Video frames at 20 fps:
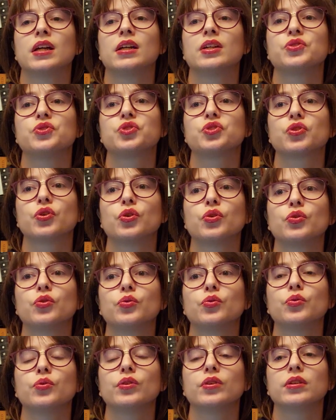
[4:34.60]

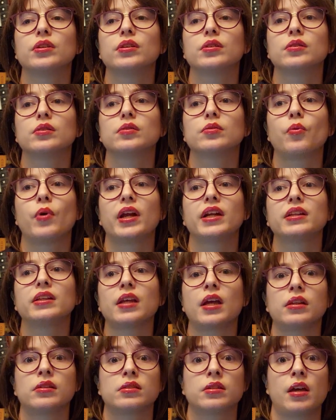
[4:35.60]
So when
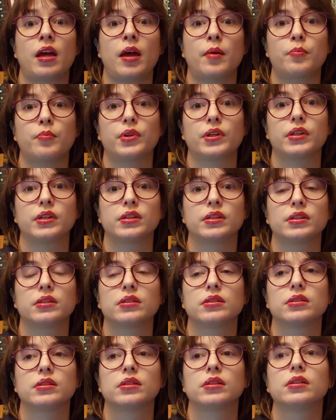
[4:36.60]
that happened,
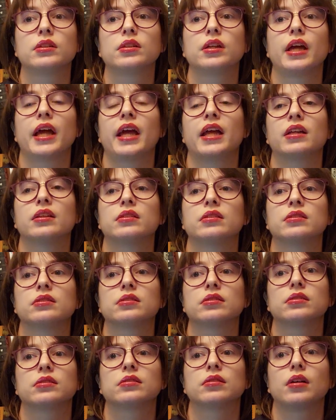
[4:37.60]
and
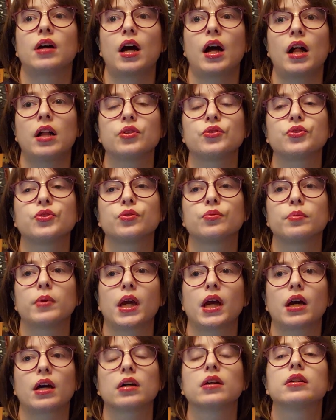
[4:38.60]
also
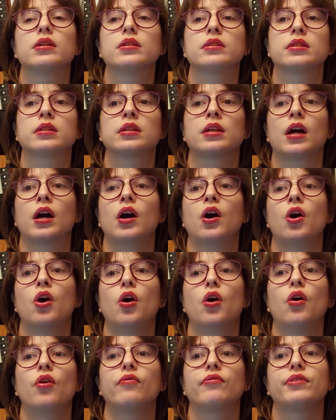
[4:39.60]
because
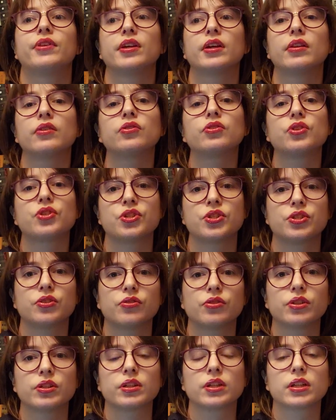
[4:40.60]
of the other
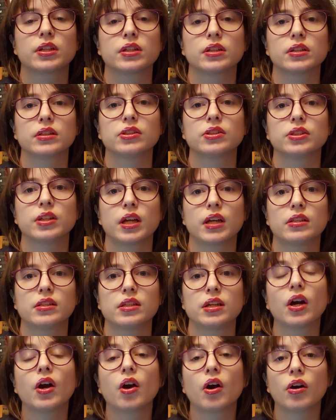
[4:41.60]
serial killer
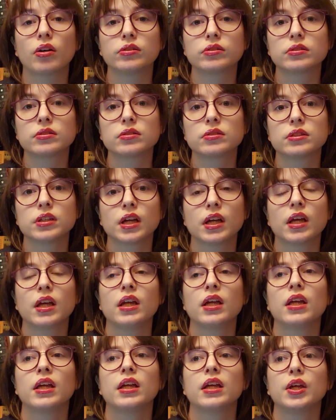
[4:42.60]
that he caught,
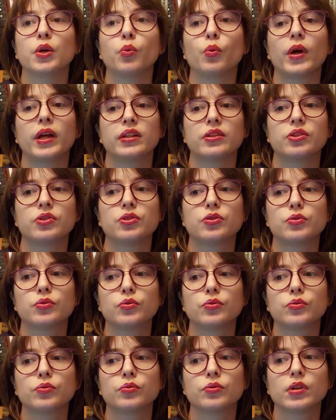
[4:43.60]
he went
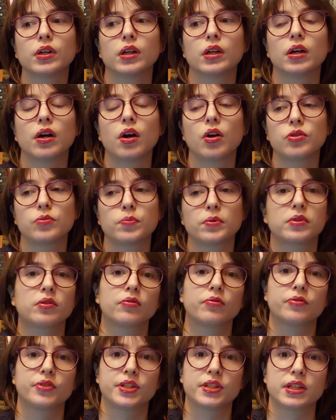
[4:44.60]
to a
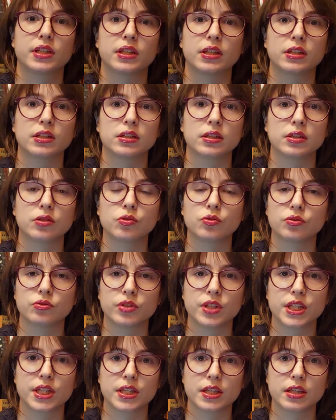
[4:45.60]
hospital facility to
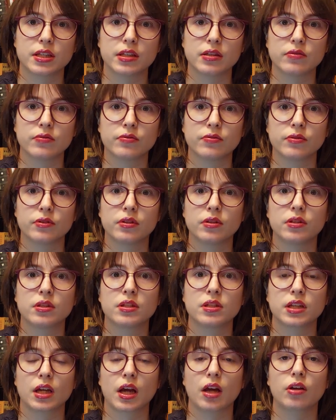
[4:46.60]
receive
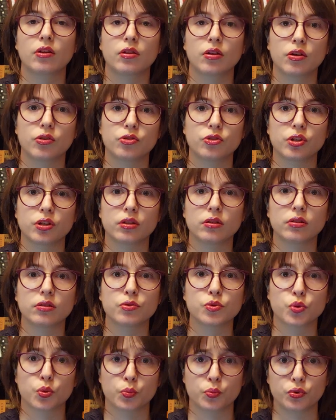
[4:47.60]

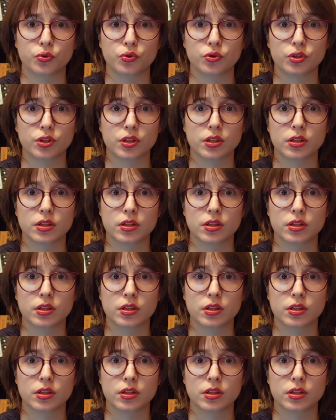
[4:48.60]
psychological support.